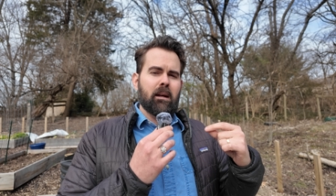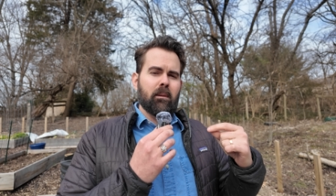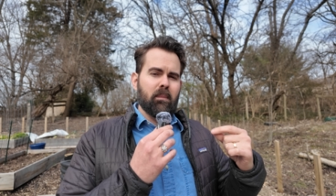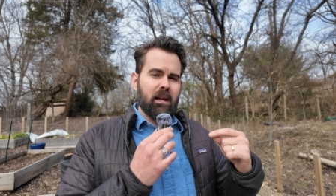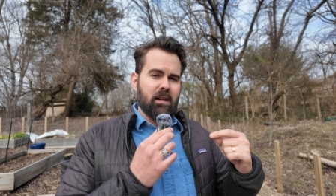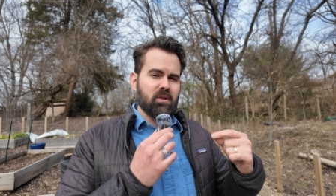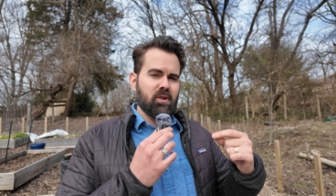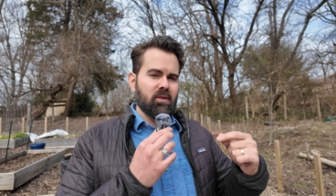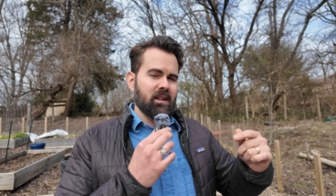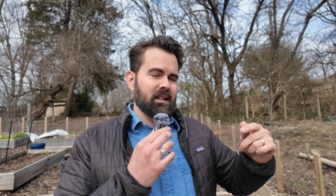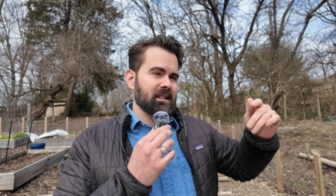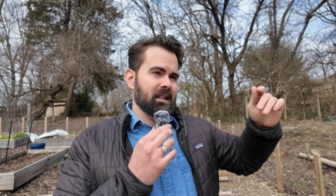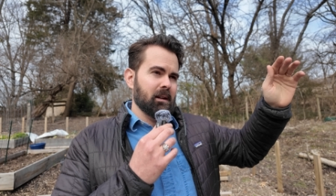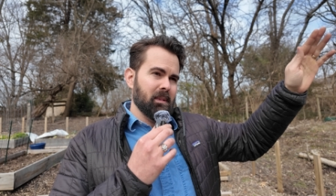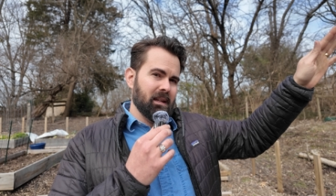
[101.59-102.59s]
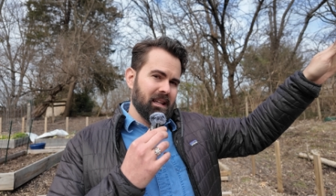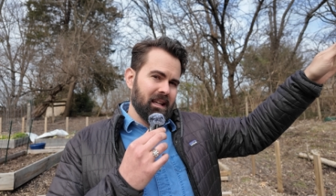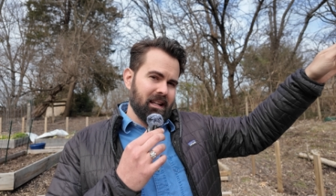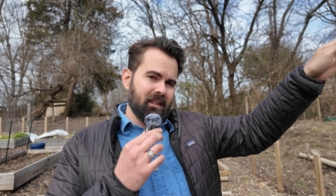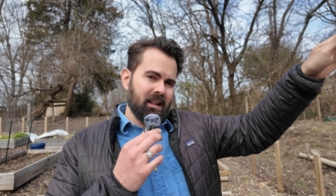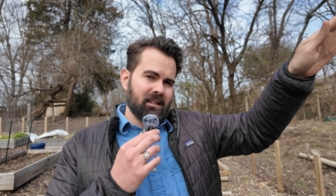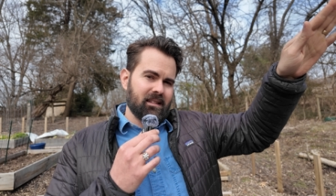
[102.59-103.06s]
Make sure that it's going to be
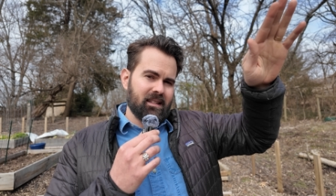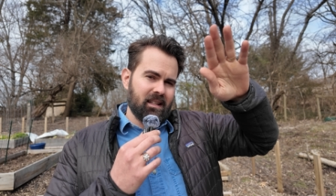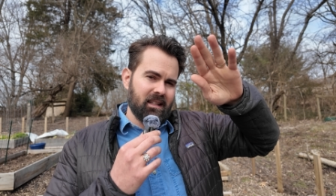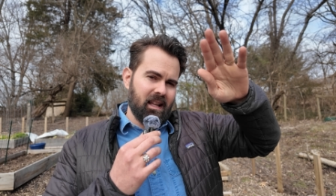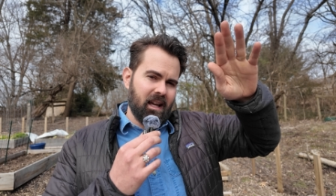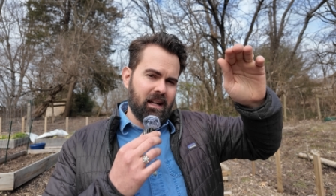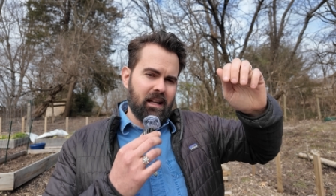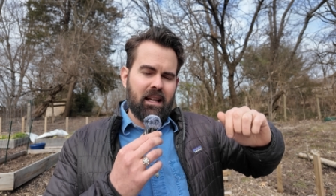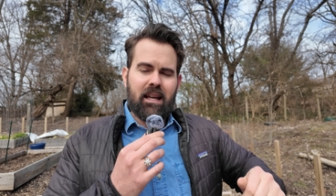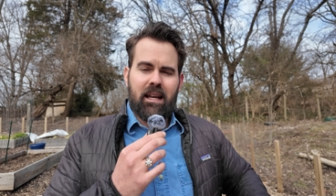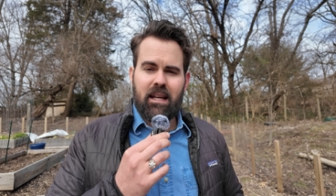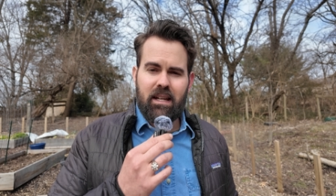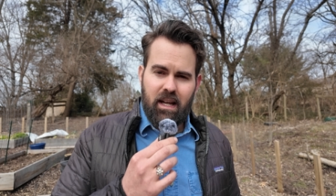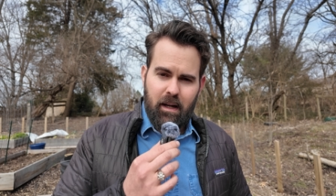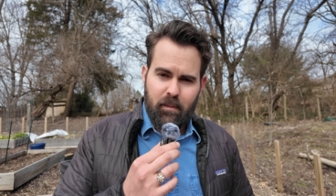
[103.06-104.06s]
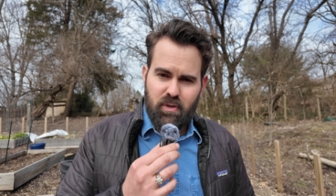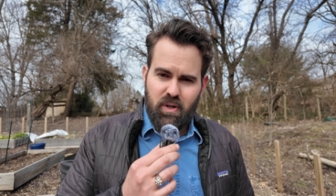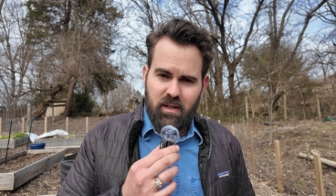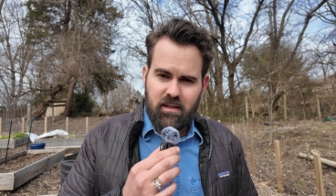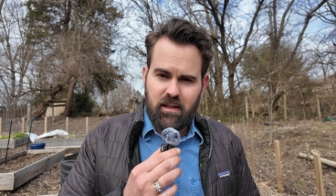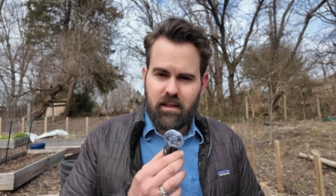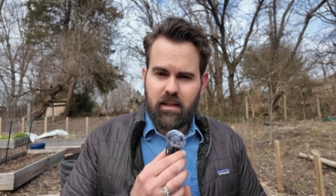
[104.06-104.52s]
getting that sunlight and not
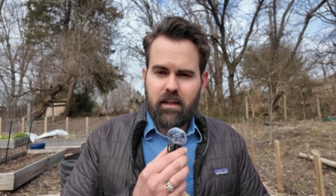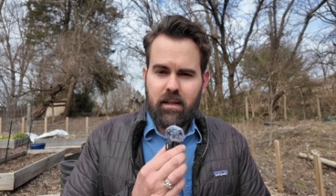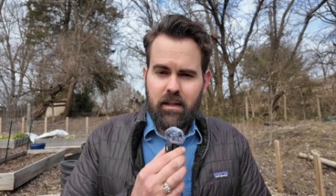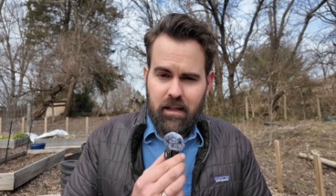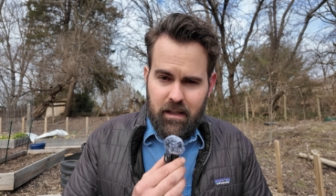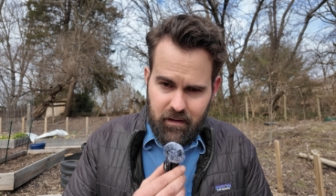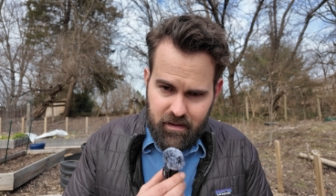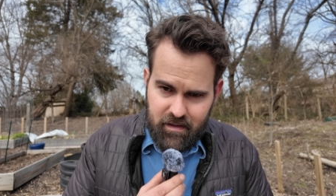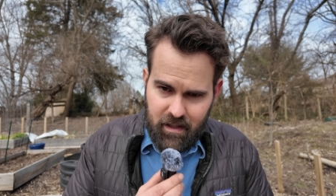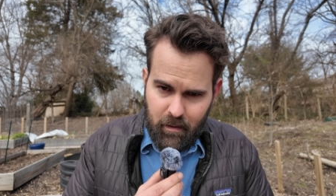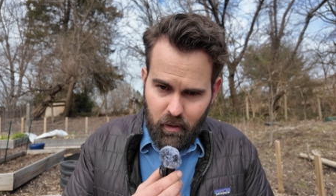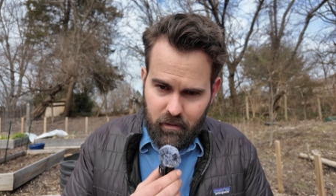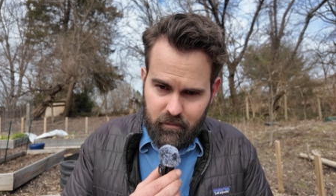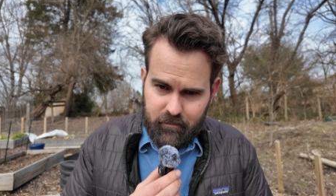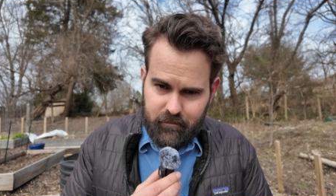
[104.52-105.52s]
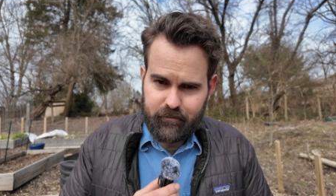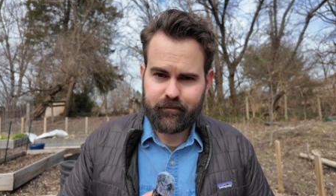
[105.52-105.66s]
obstructed in the summer.